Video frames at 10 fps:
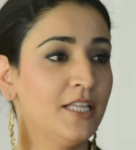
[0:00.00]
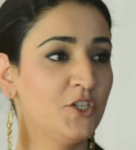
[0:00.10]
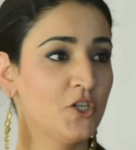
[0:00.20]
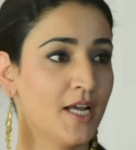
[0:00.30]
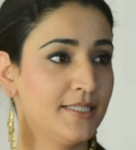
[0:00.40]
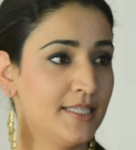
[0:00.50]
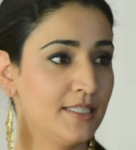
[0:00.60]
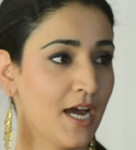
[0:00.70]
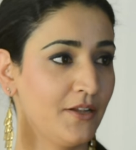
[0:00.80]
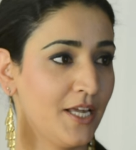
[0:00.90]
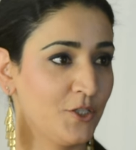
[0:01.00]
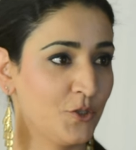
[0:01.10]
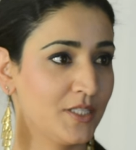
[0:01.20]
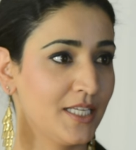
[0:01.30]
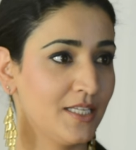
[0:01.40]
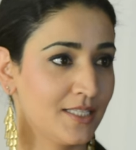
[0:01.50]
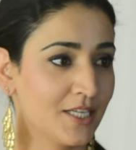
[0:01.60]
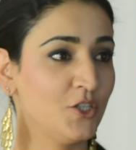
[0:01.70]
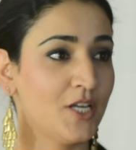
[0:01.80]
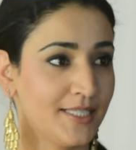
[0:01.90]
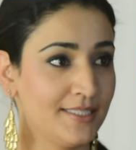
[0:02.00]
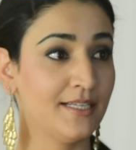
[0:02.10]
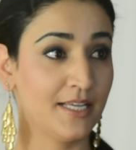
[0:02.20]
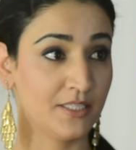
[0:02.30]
then chances are that your skin is congested